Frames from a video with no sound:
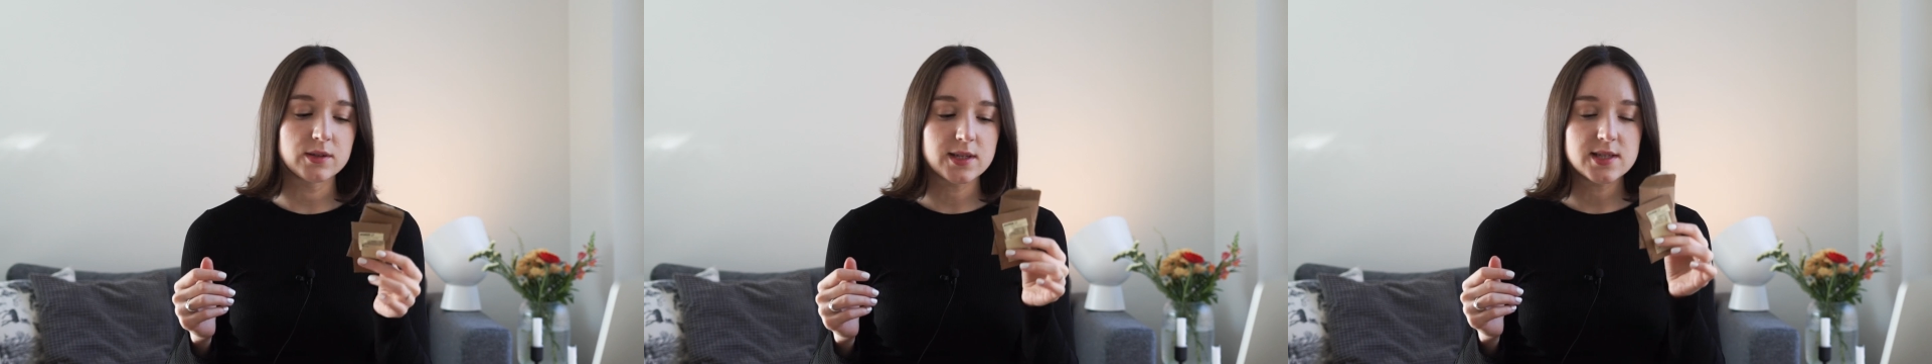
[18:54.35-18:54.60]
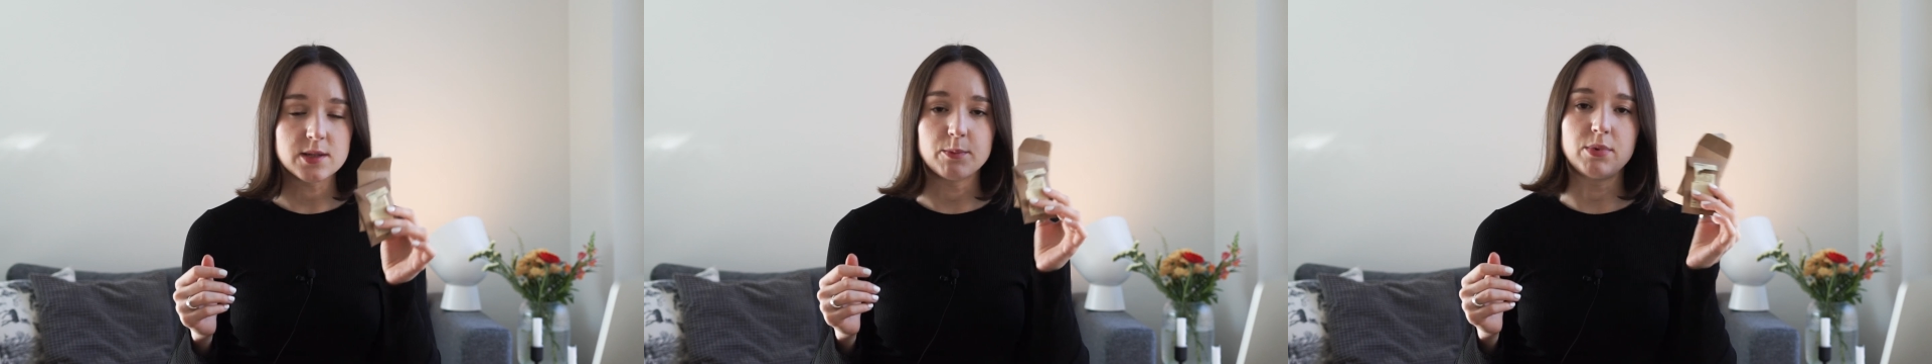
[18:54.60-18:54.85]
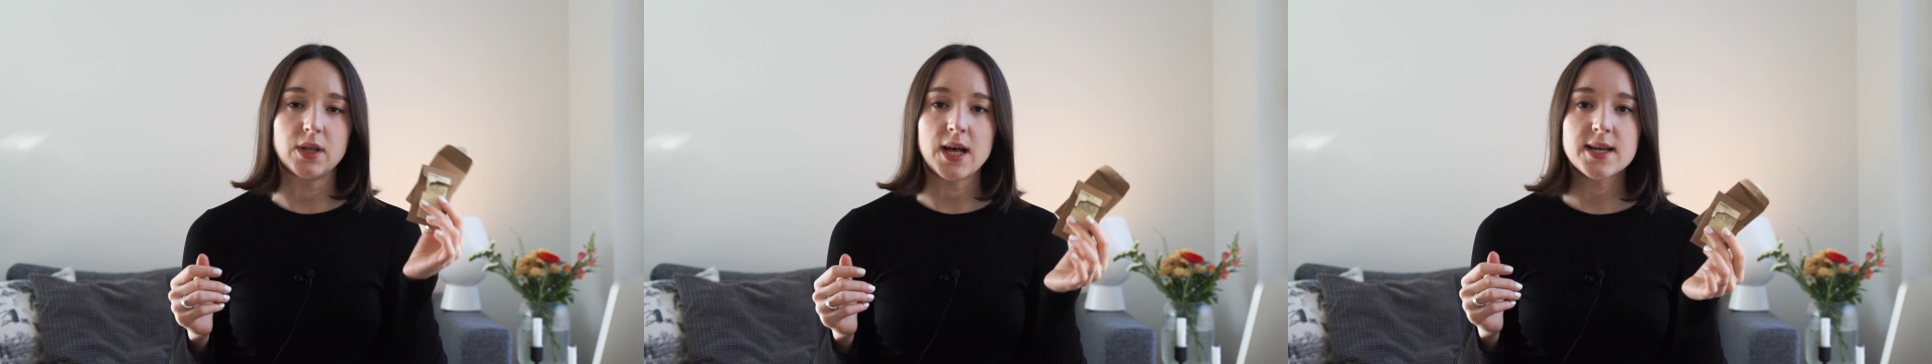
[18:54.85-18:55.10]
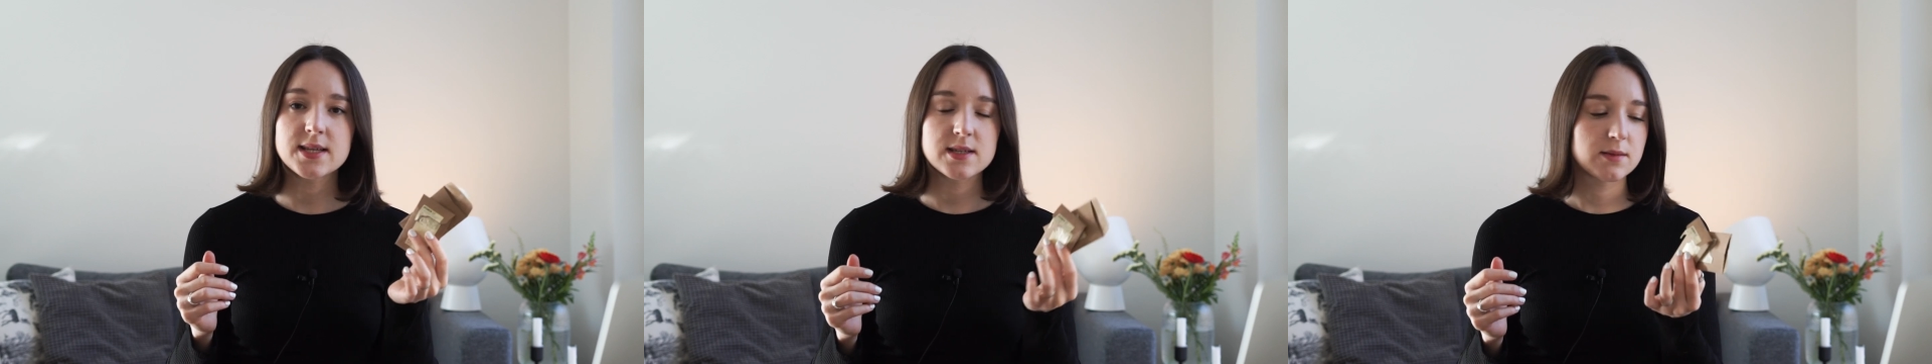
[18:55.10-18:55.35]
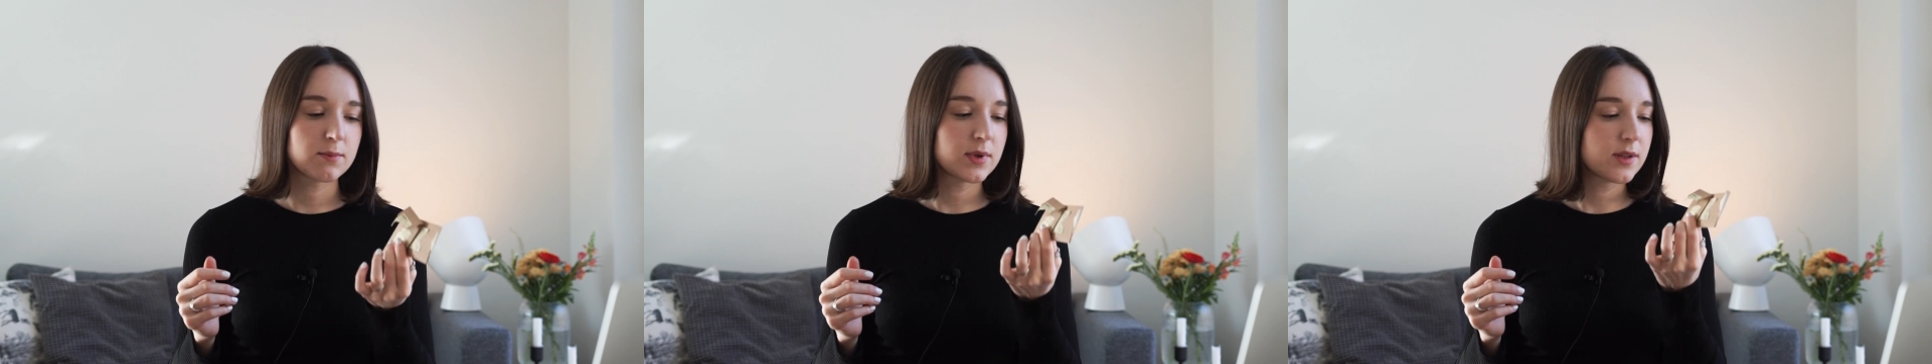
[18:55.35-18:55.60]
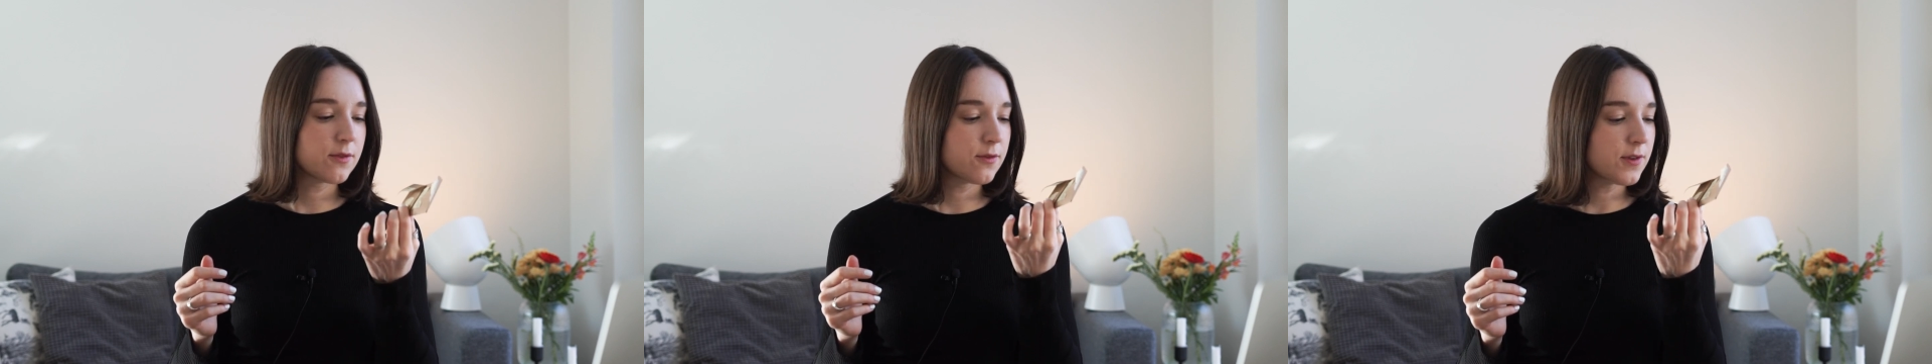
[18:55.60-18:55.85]
that's a plus,
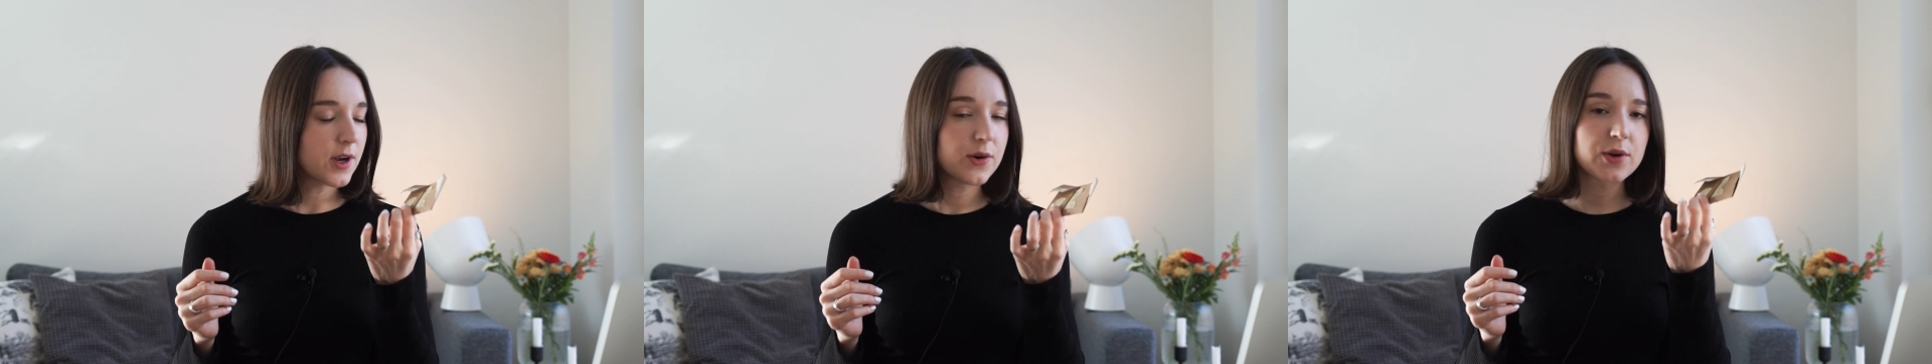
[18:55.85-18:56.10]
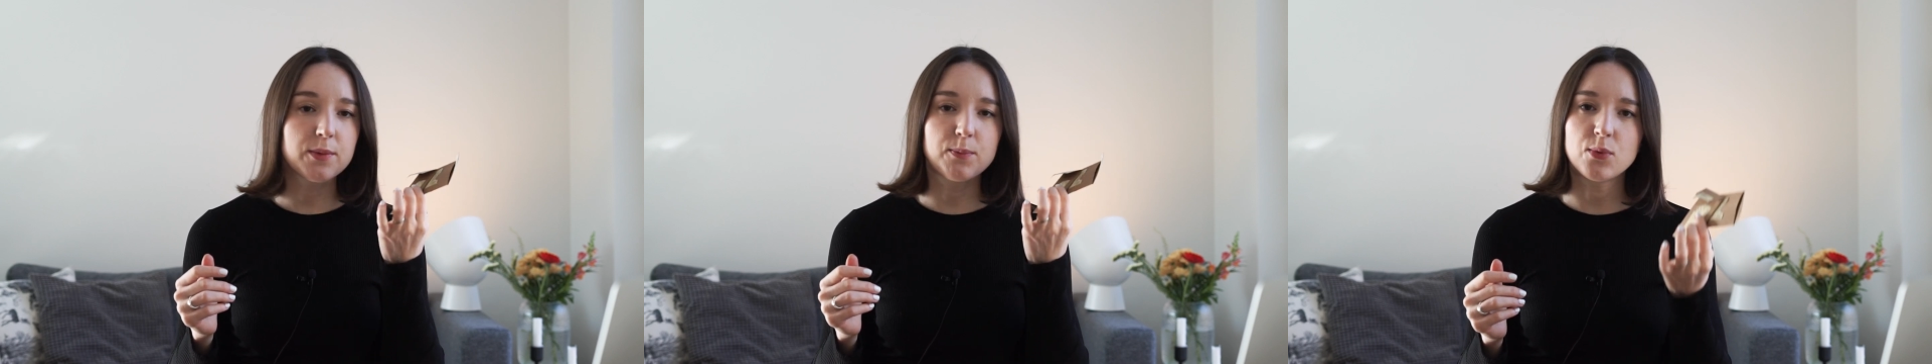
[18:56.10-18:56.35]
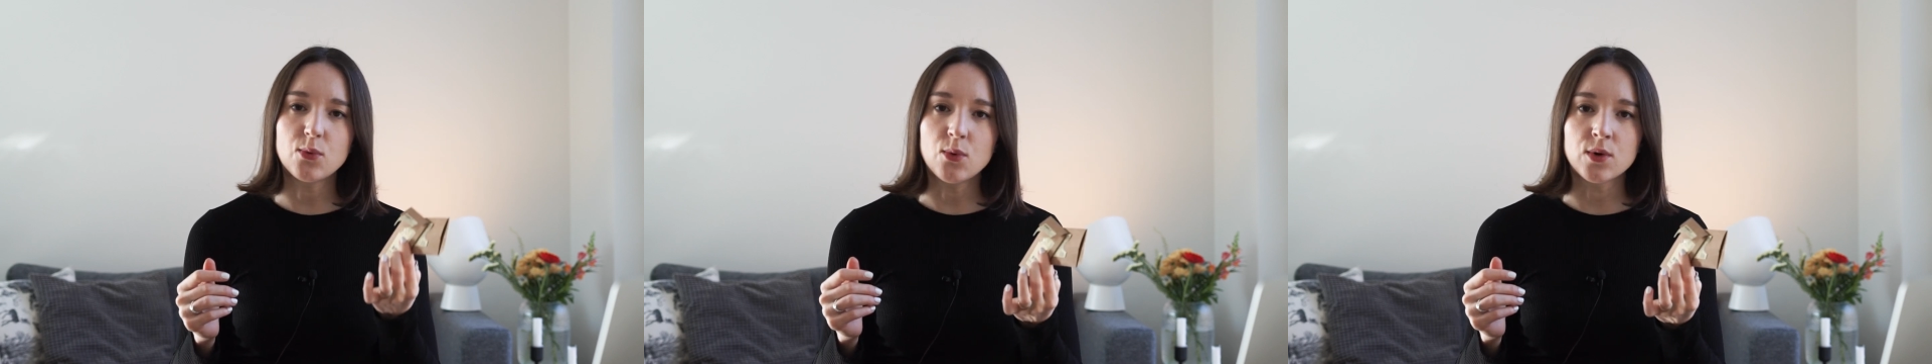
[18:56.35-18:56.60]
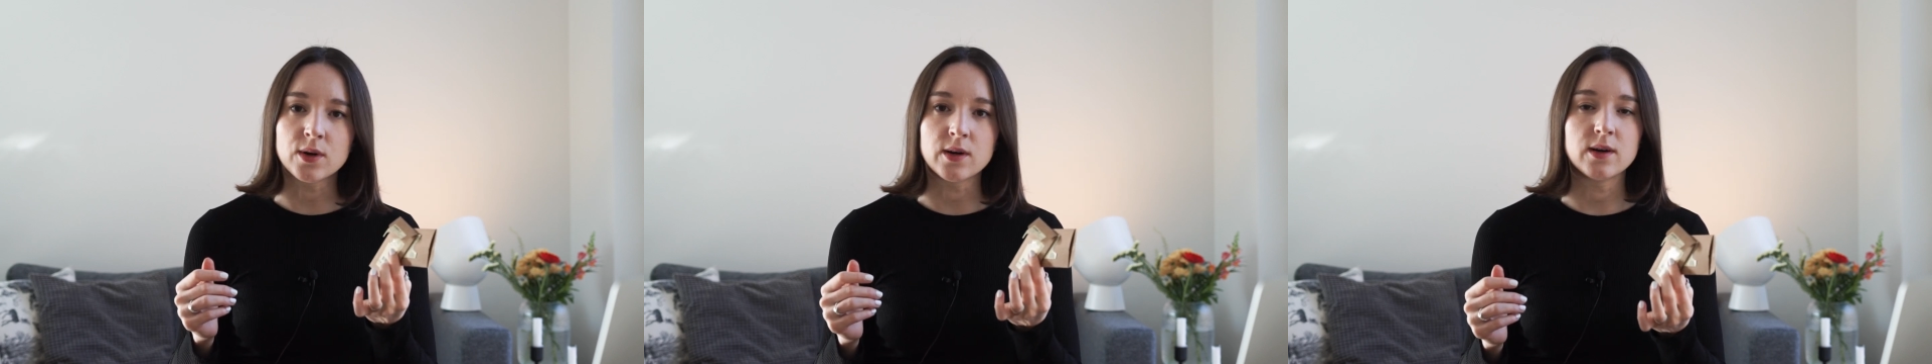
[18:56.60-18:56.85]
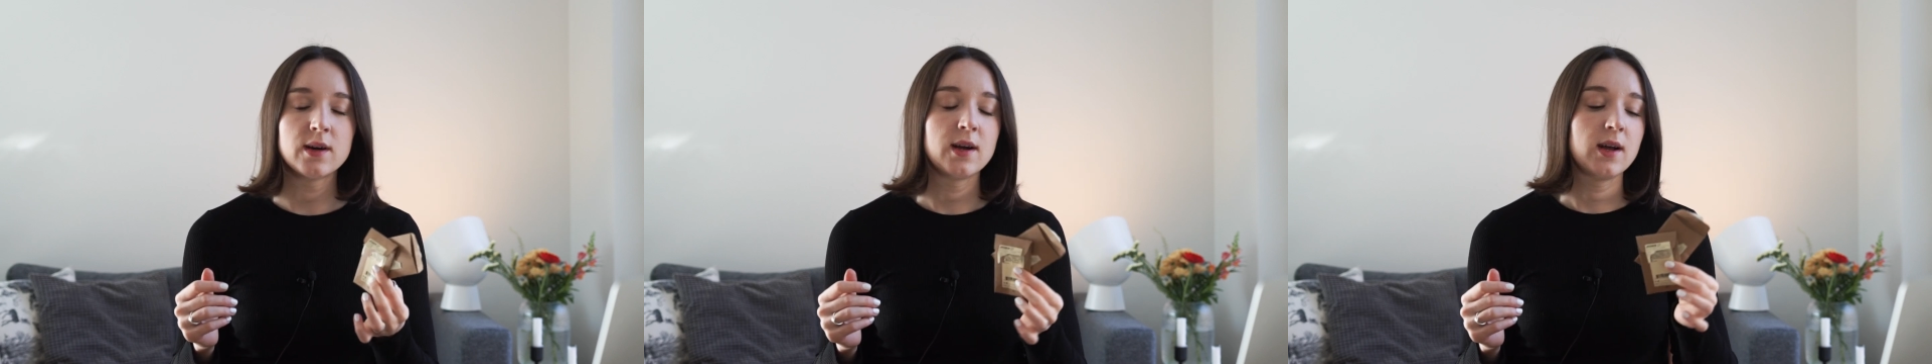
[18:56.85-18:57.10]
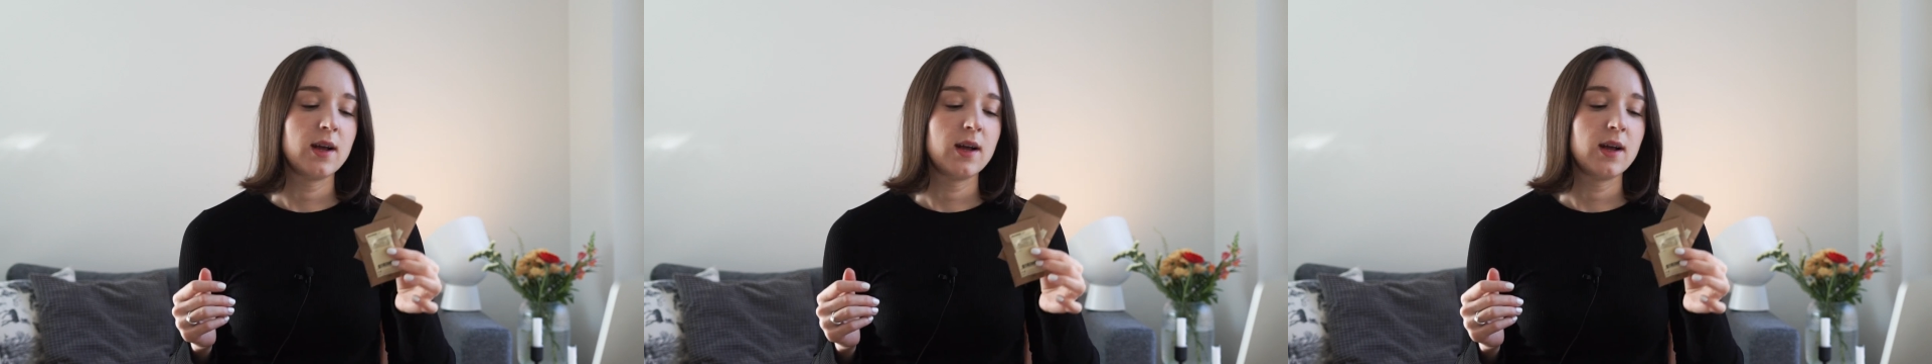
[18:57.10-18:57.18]
but very poor.